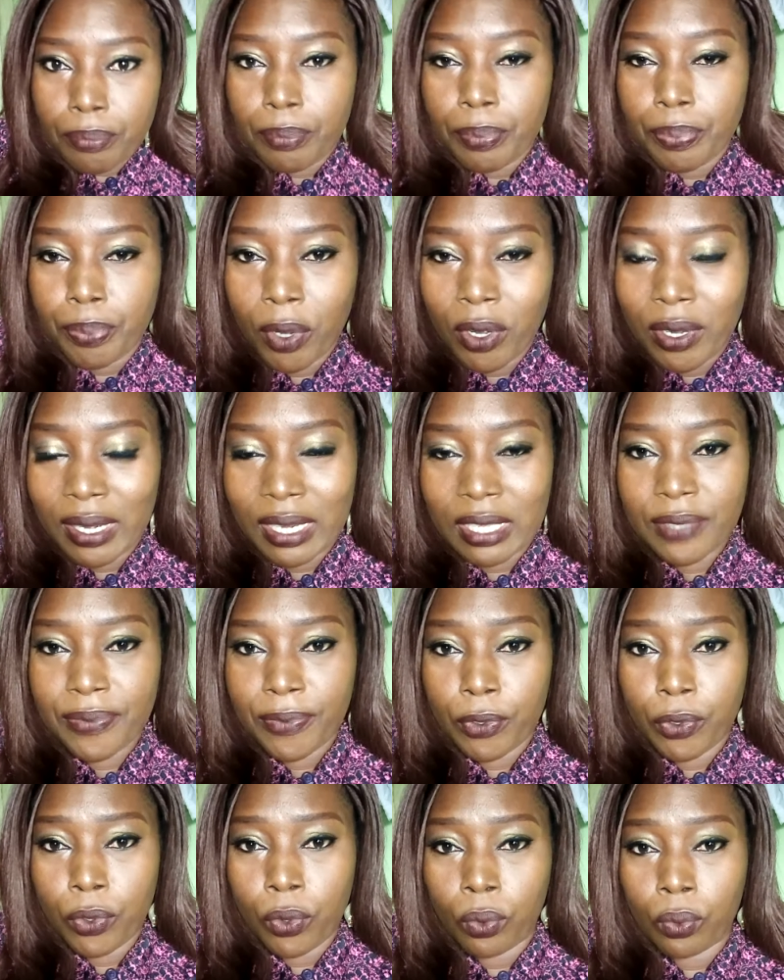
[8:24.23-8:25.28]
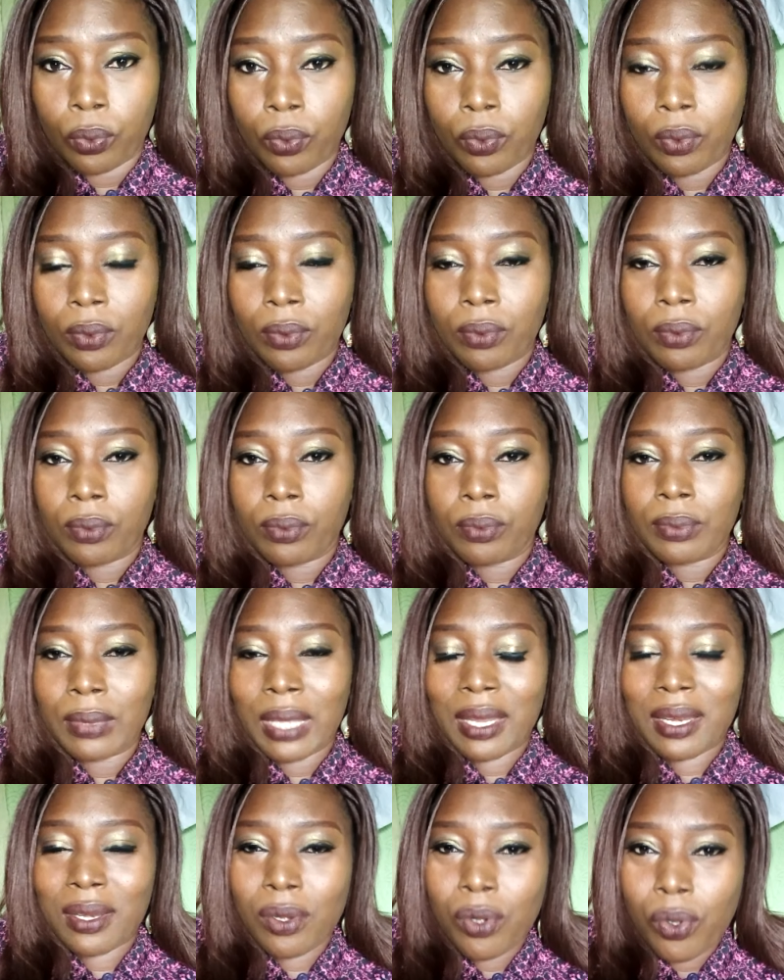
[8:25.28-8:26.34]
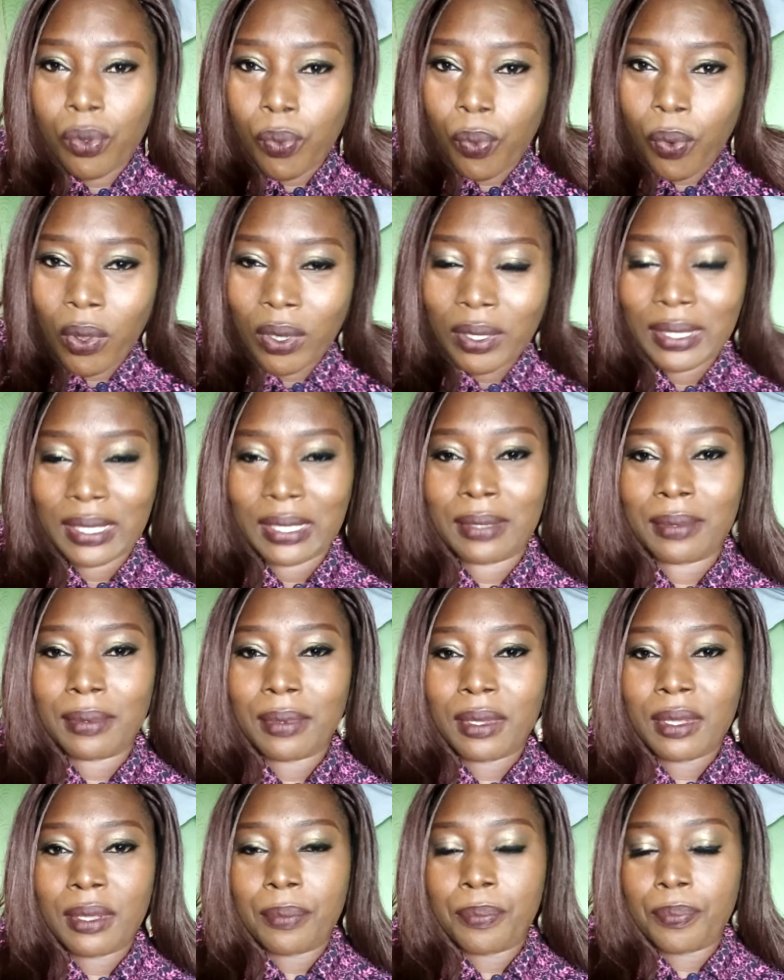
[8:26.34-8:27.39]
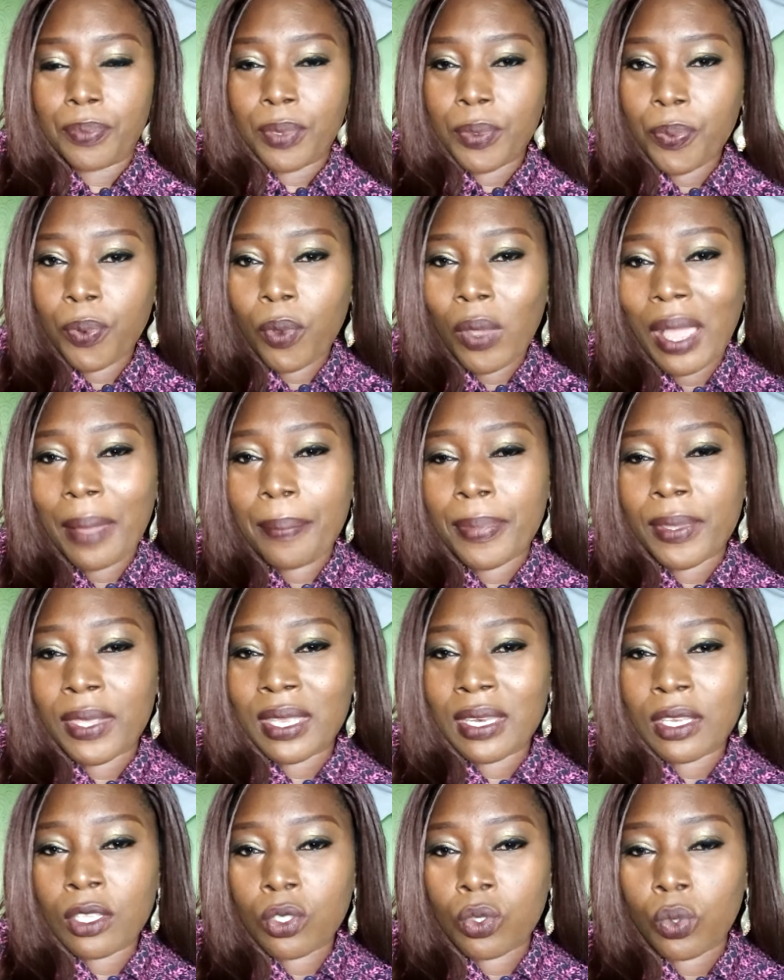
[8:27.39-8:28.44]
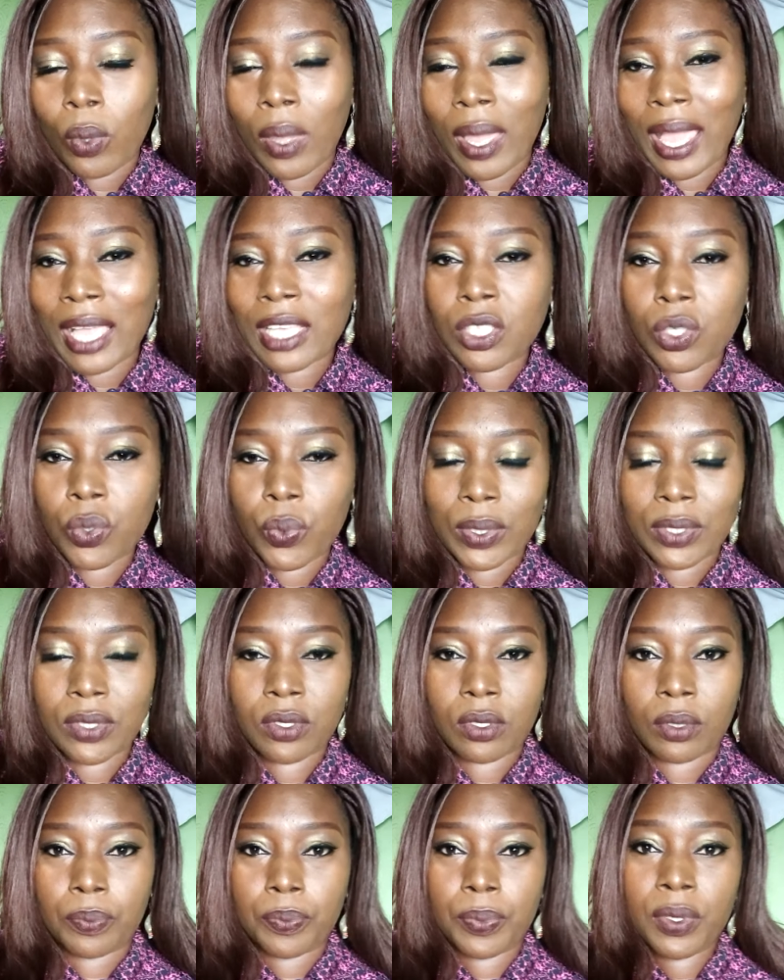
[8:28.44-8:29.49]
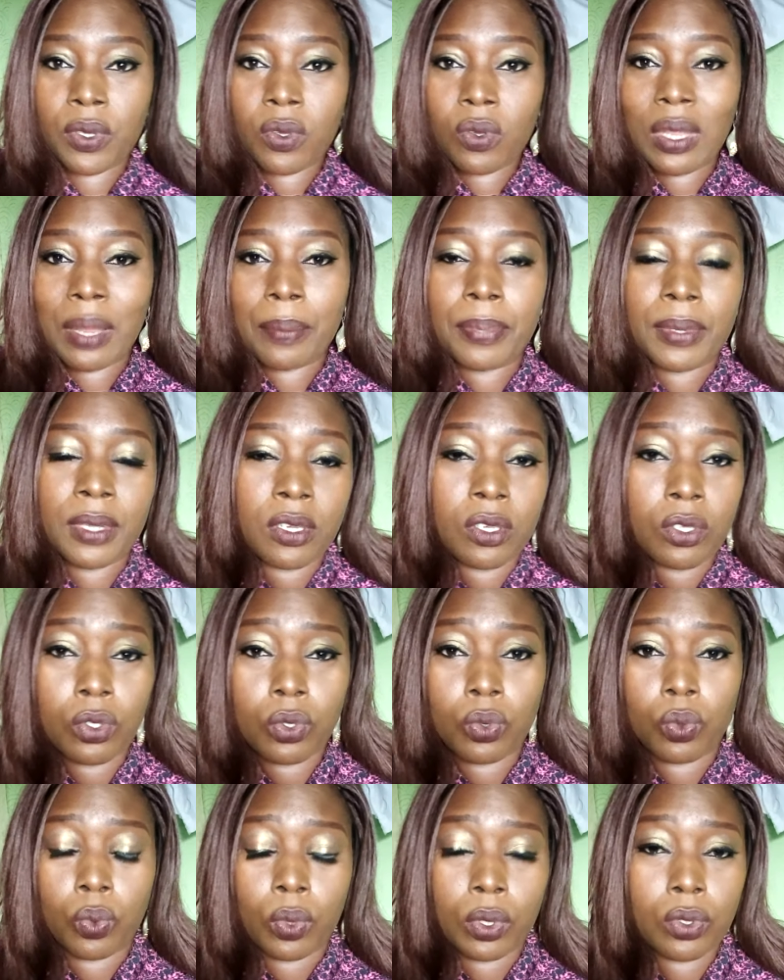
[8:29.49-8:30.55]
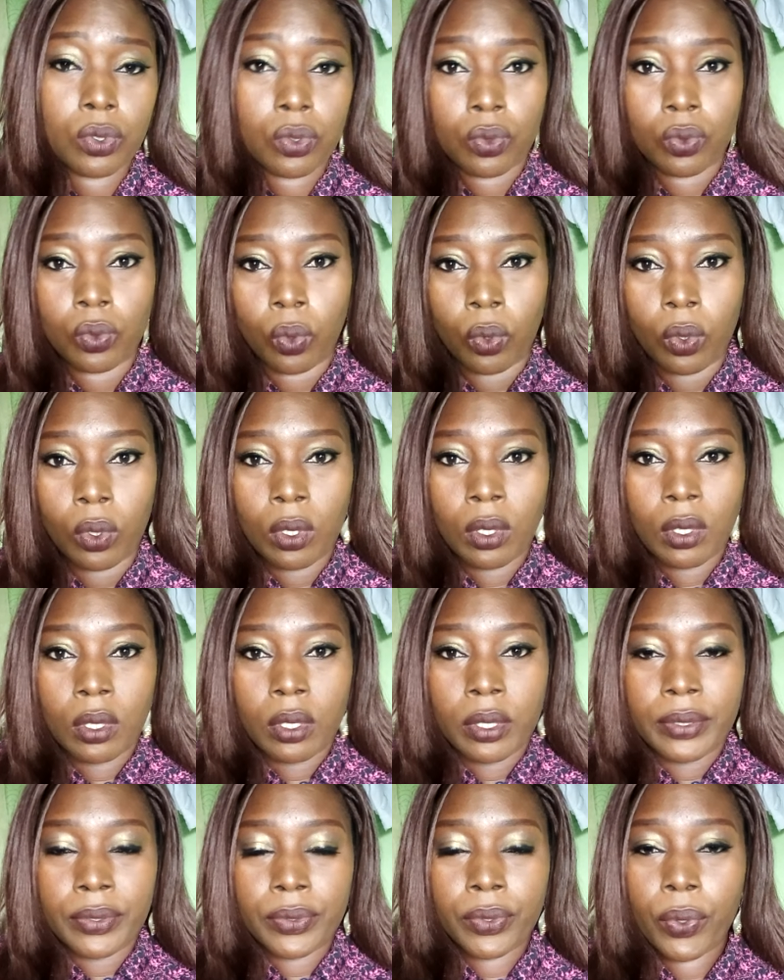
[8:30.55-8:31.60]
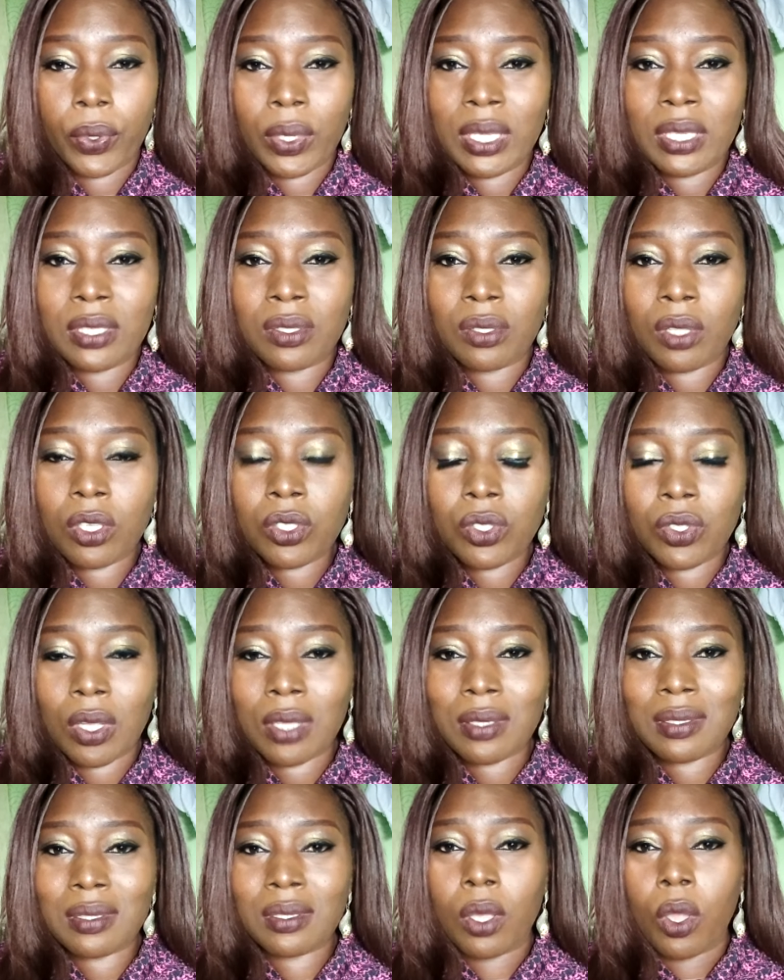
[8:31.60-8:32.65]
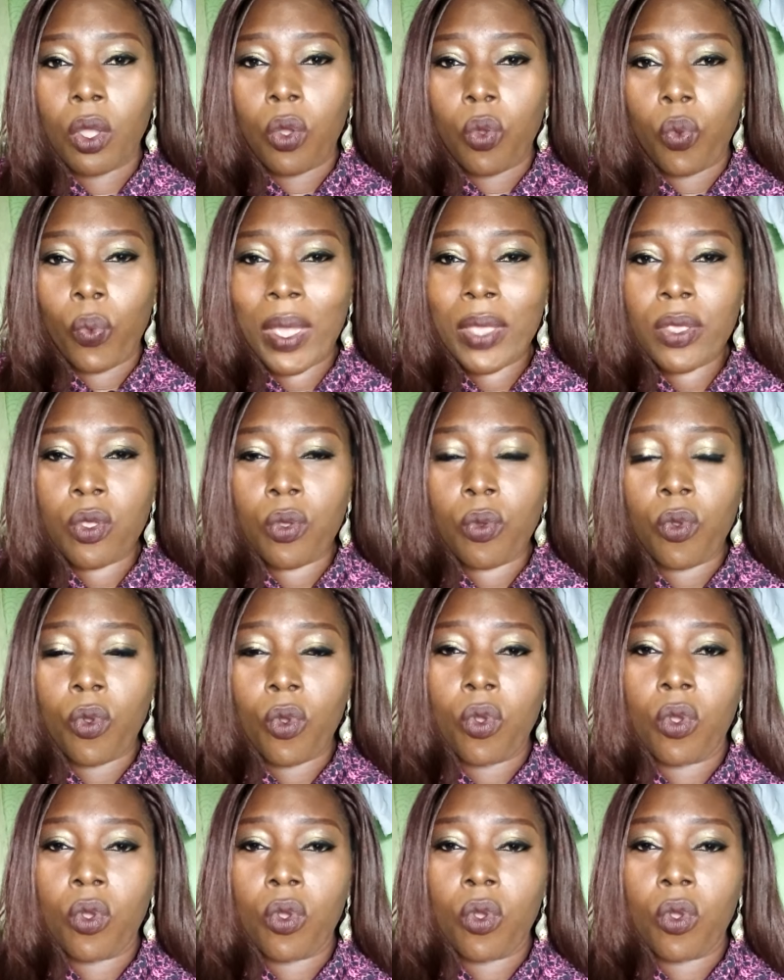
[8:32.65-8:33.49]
progress for you that rewarding people are beginning to ask questions people are beginning to want to know so it's not just when you